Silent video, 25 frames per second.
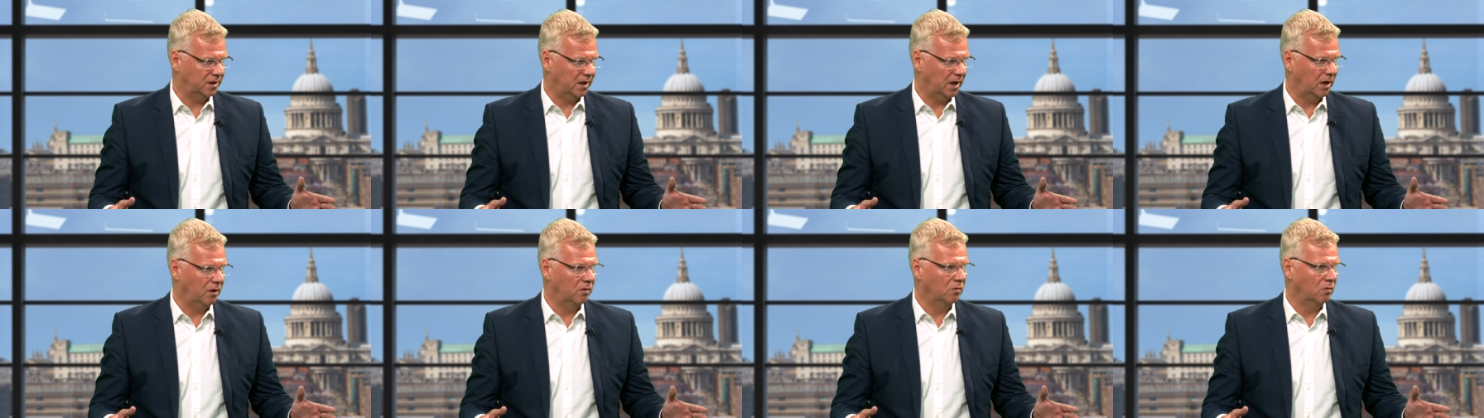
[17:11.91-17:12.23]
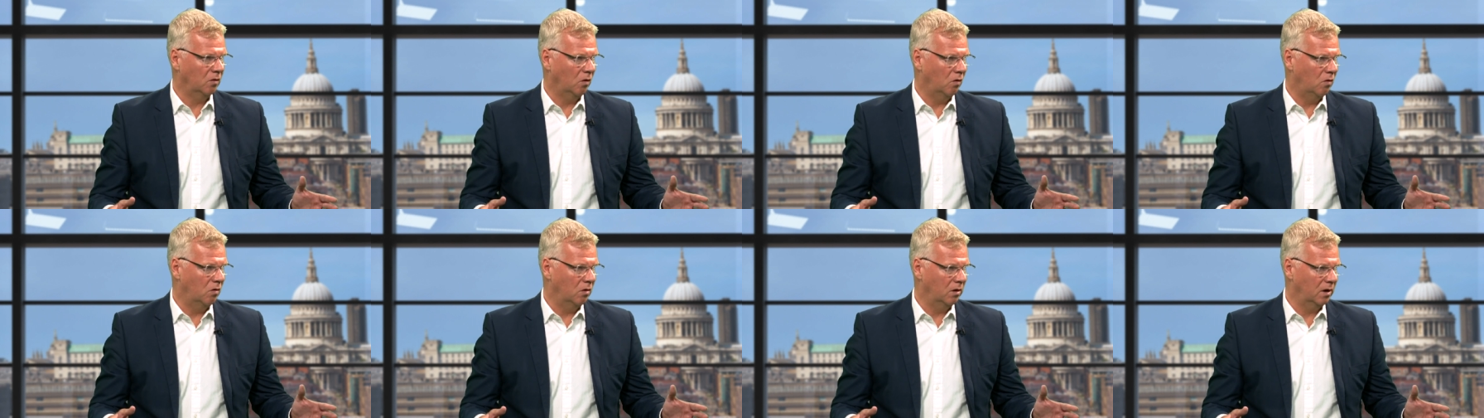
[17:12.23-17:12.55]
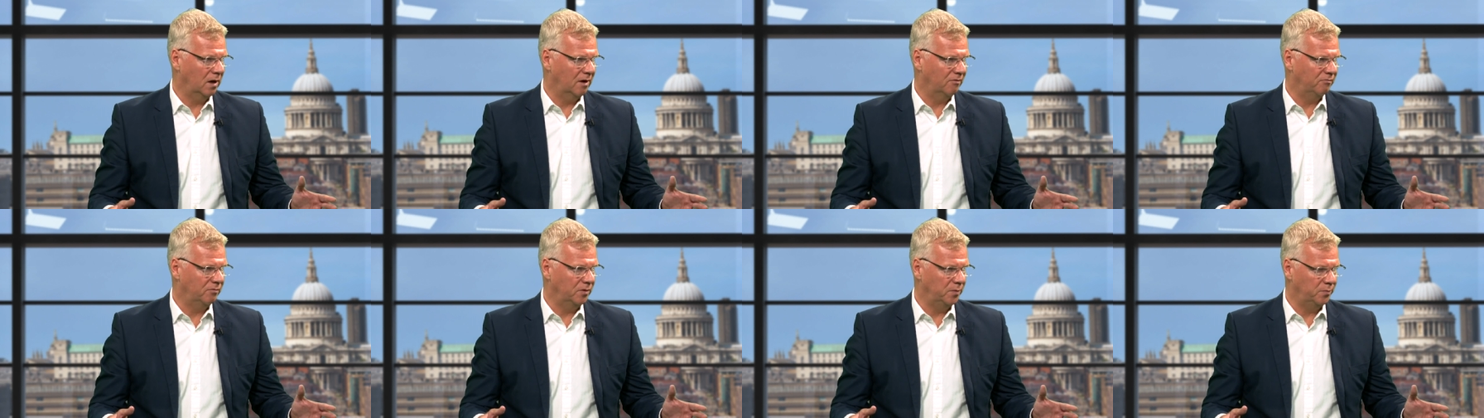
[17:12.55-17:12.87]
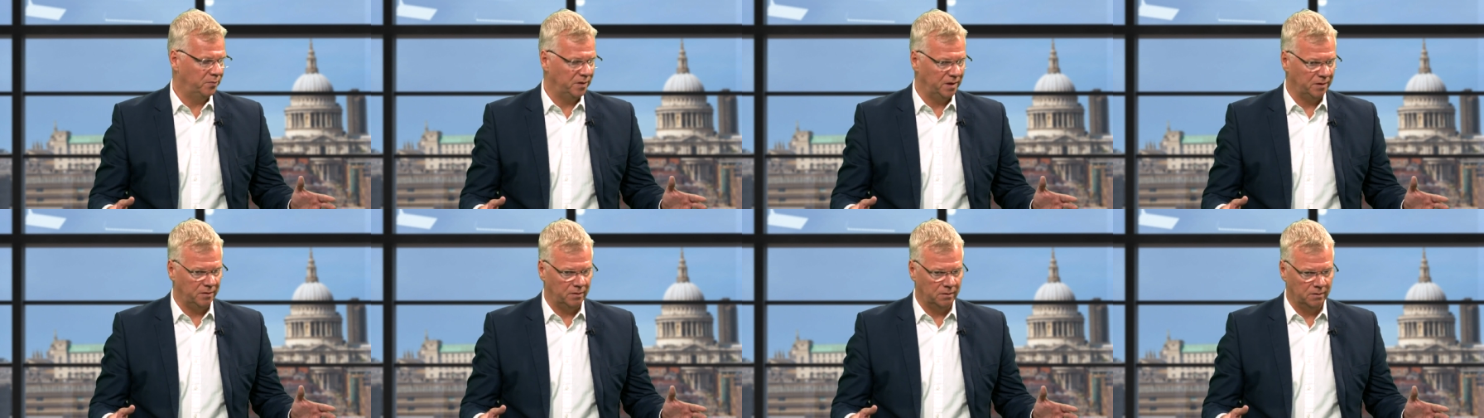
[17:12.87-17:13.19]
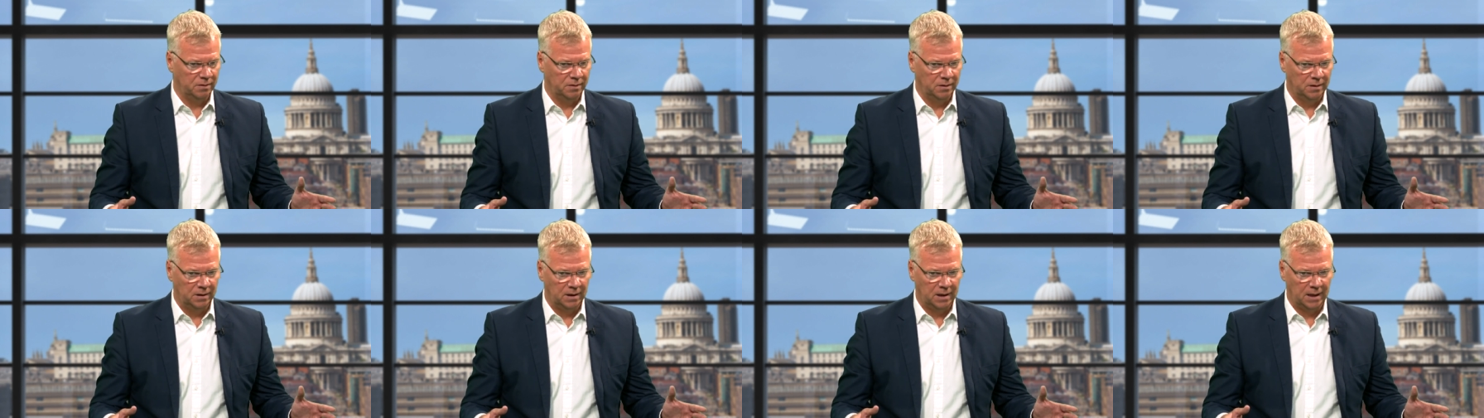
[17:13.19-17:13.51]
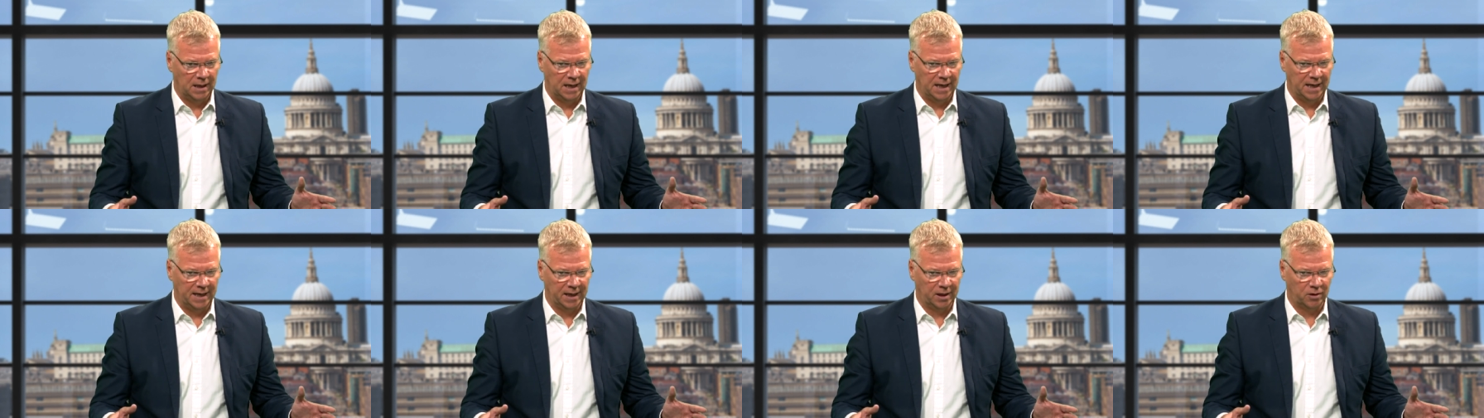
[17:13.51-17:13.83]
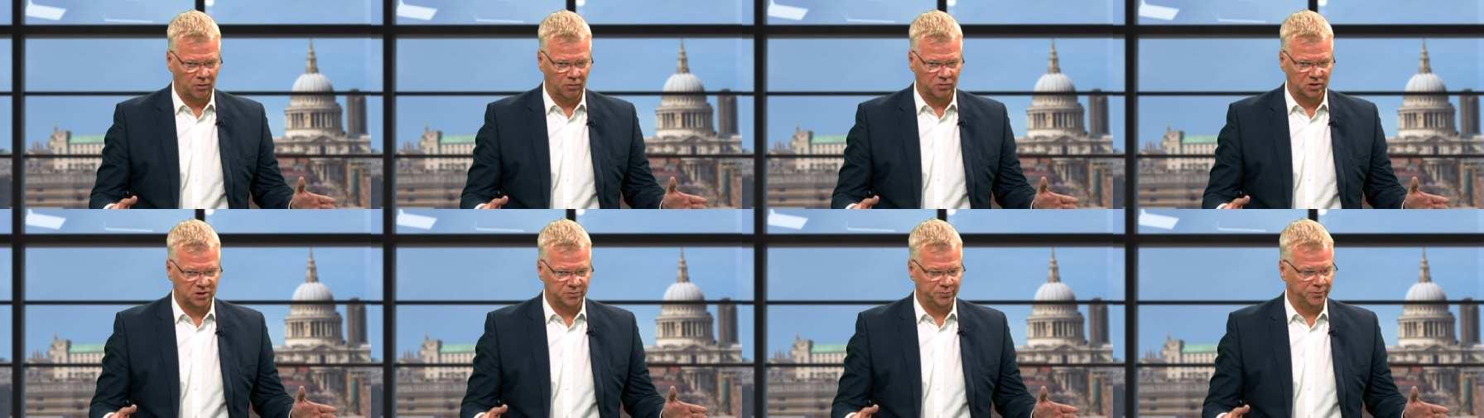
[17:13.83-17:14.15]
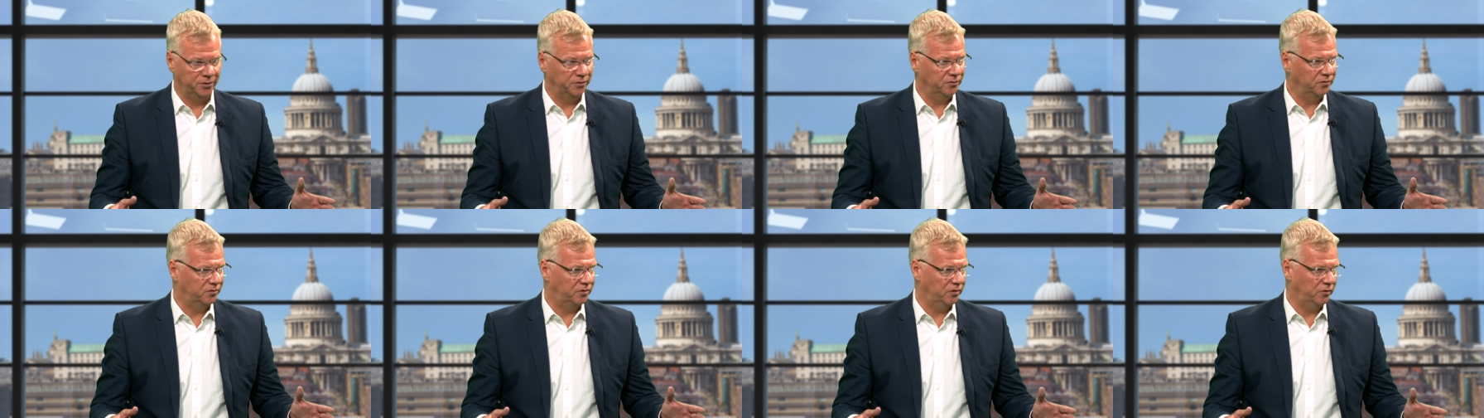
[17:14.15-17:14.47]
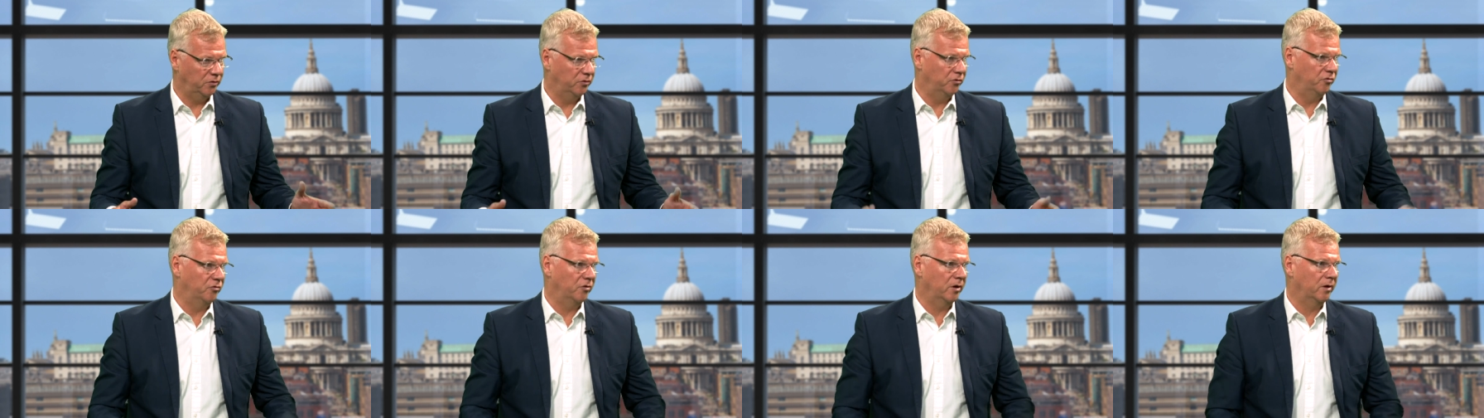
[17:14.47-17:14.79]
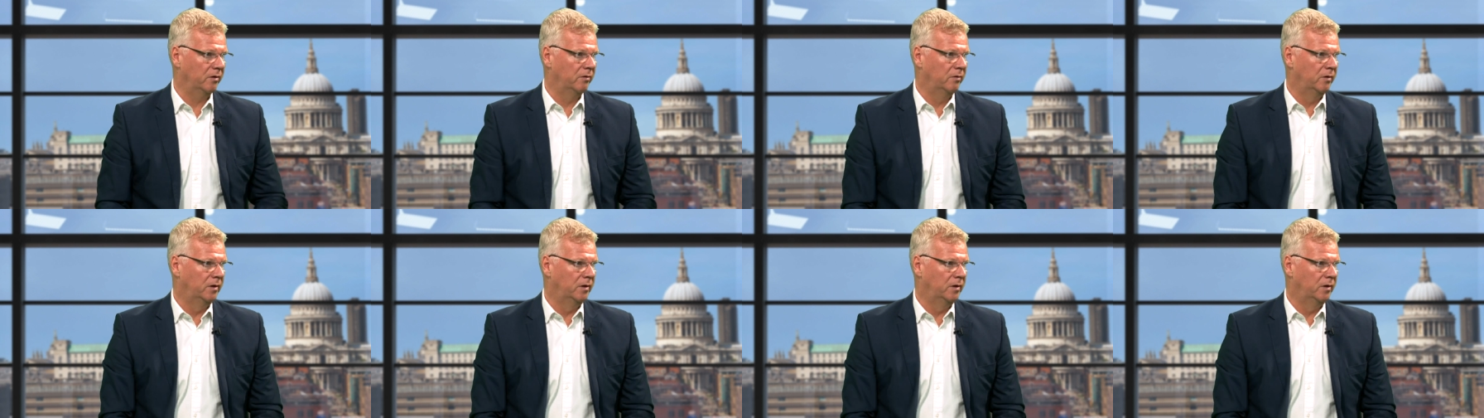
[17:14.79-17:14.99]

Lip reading: How long have we been contributing to UNRWA?